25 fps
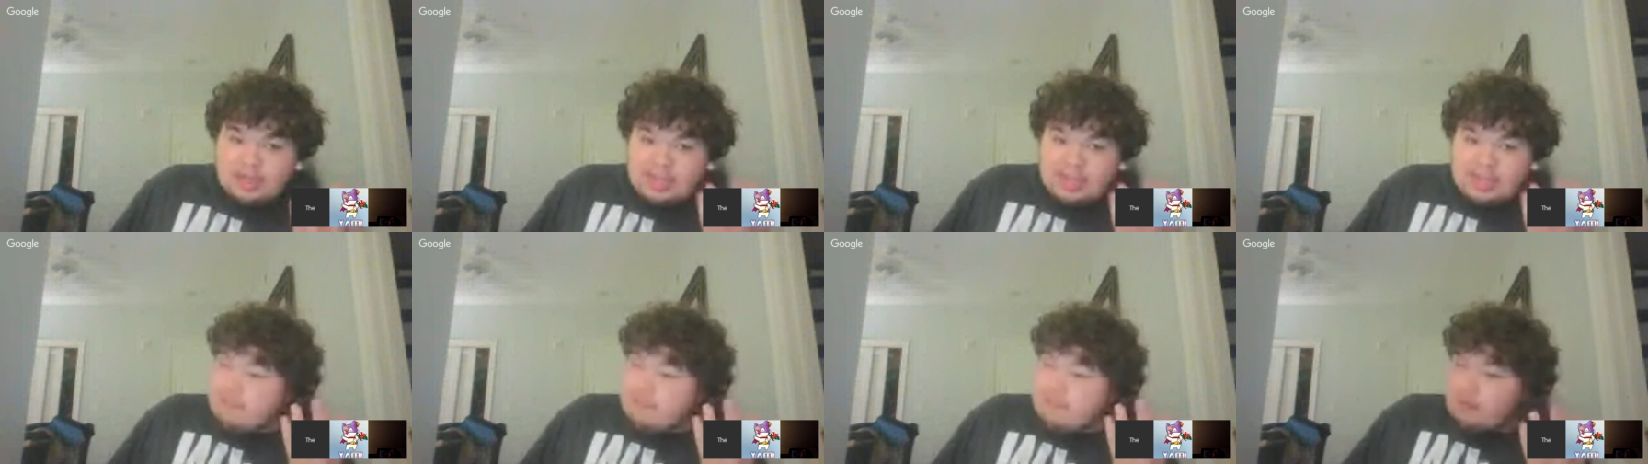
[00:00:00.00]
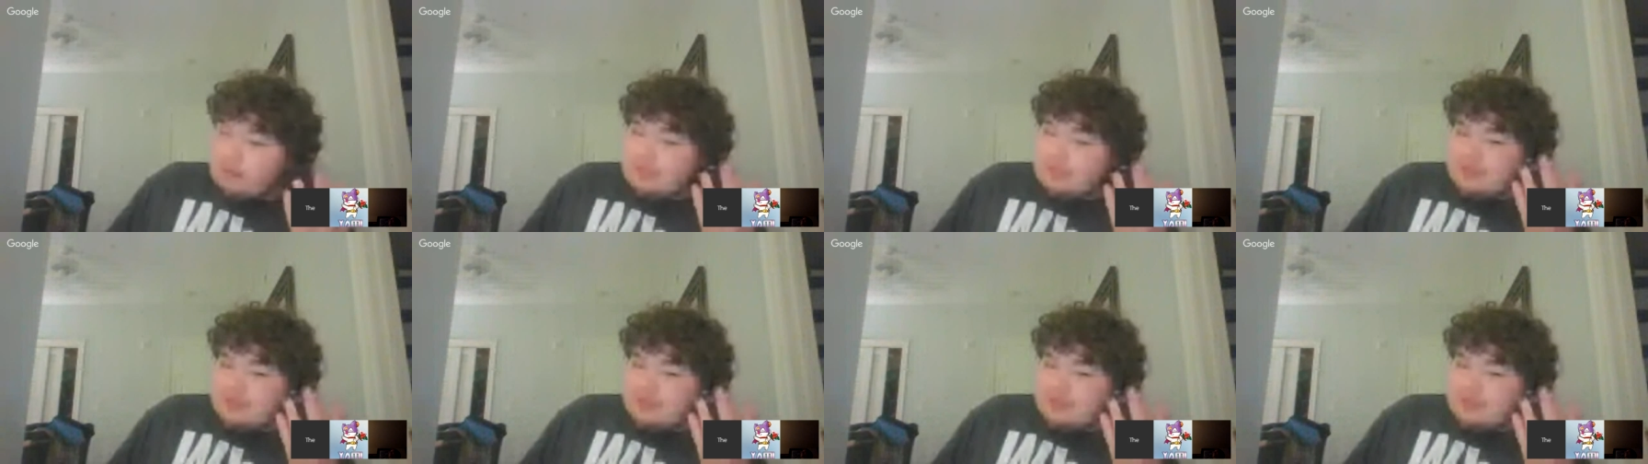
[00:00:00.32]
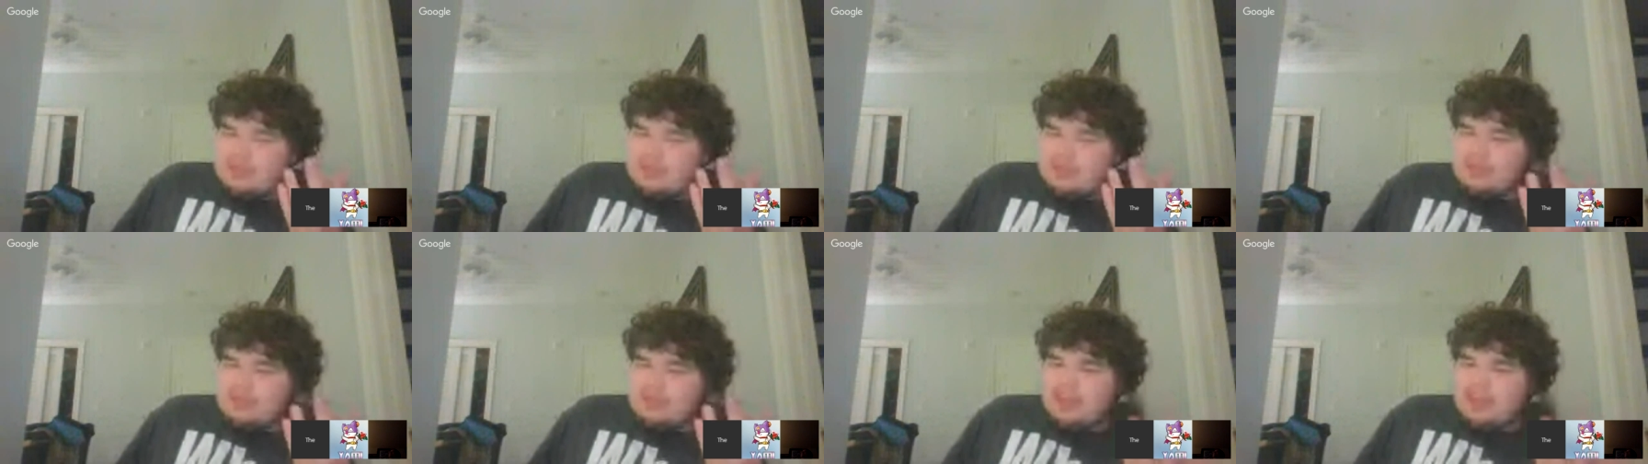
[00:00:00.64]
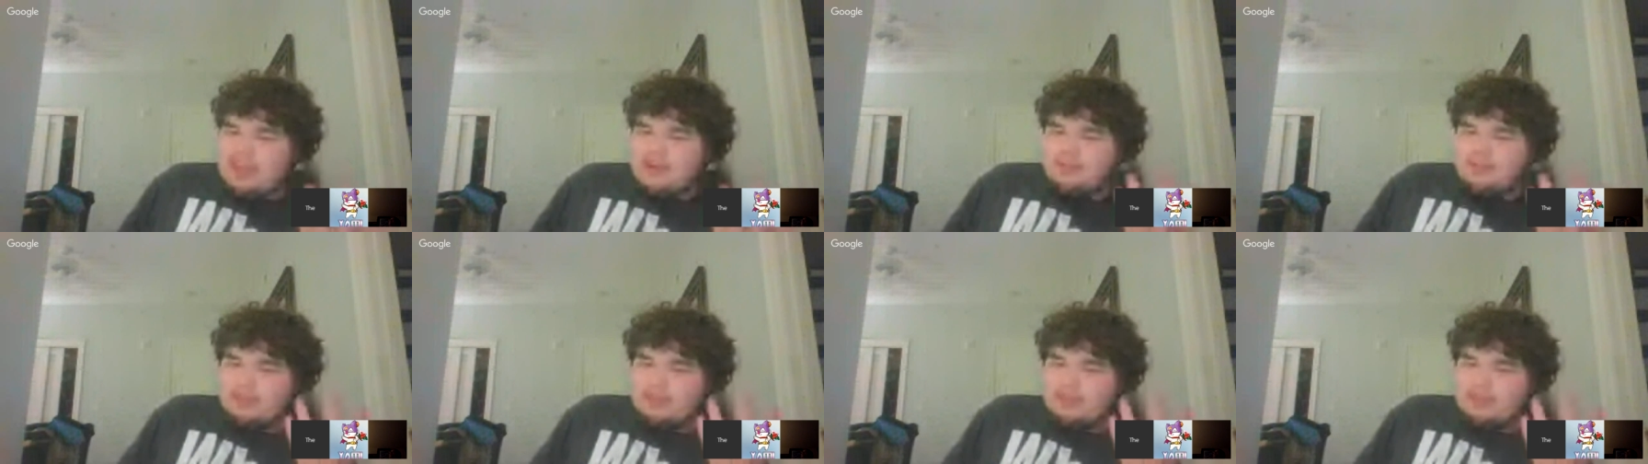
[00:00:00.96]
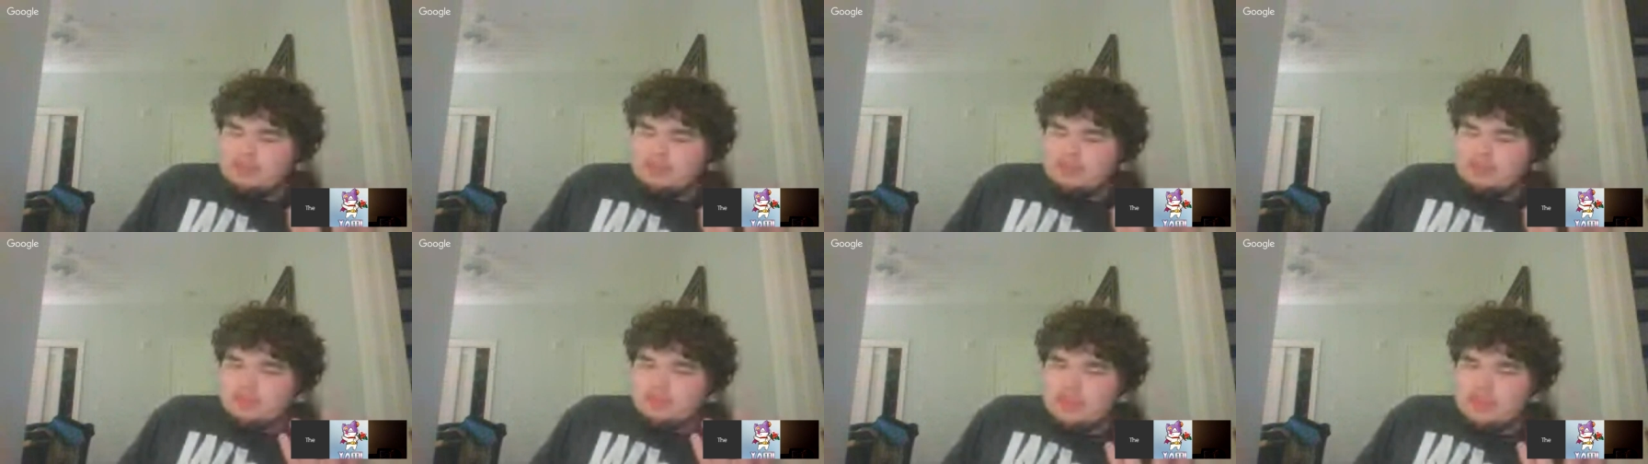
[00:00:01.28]
if it was like his
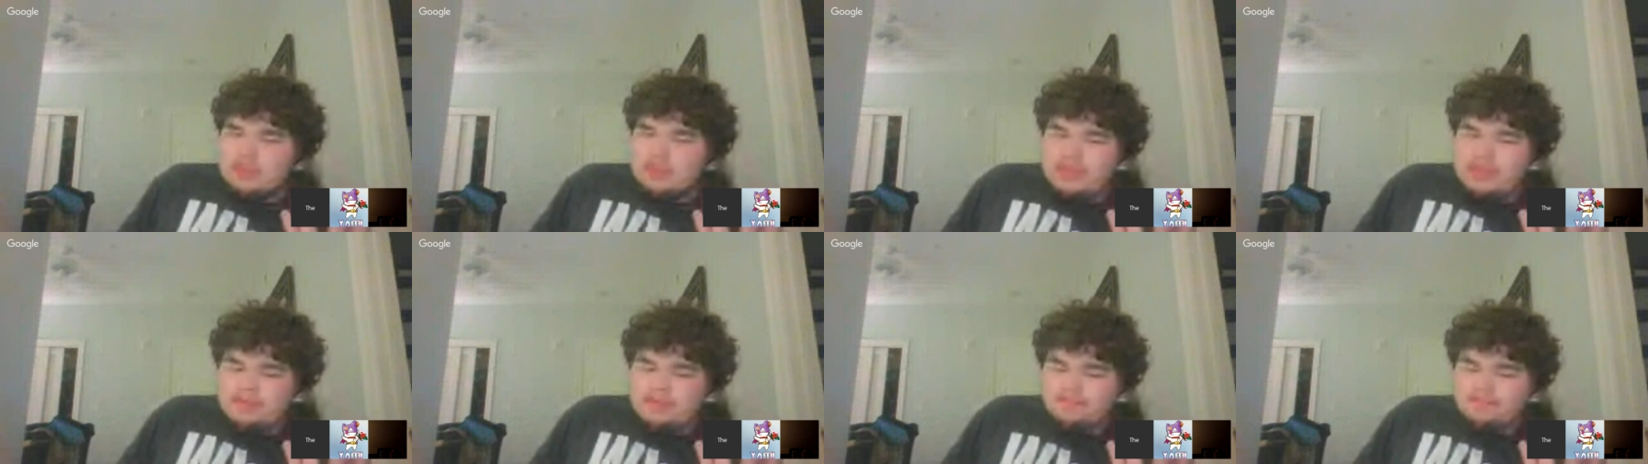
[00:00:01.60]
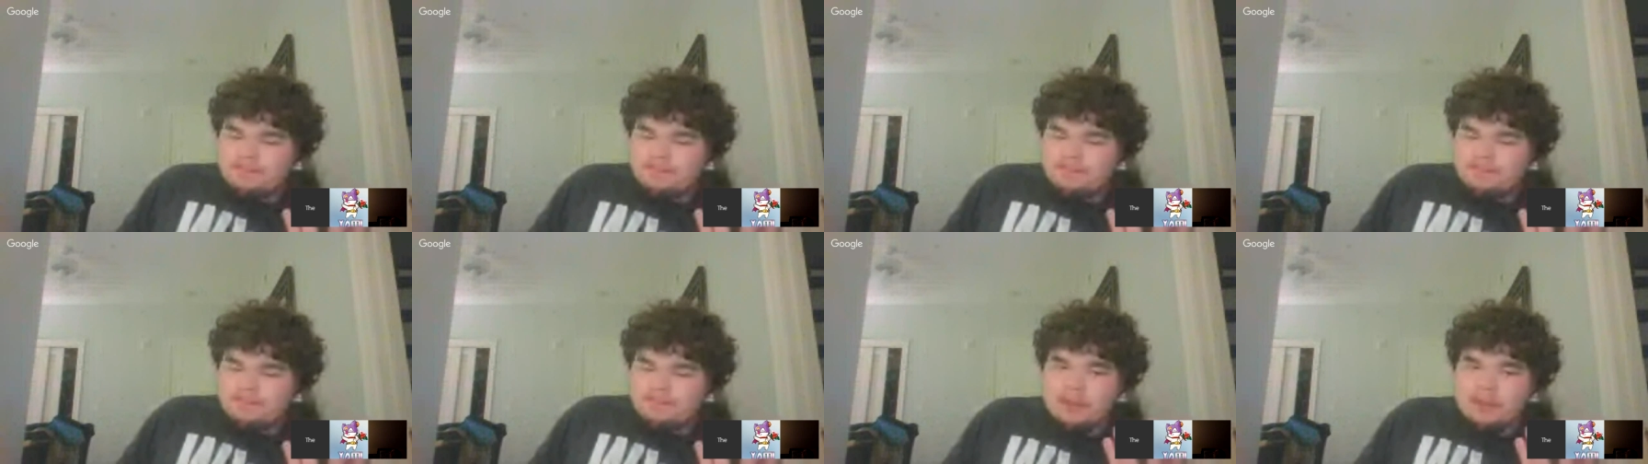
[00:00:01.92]
anniversary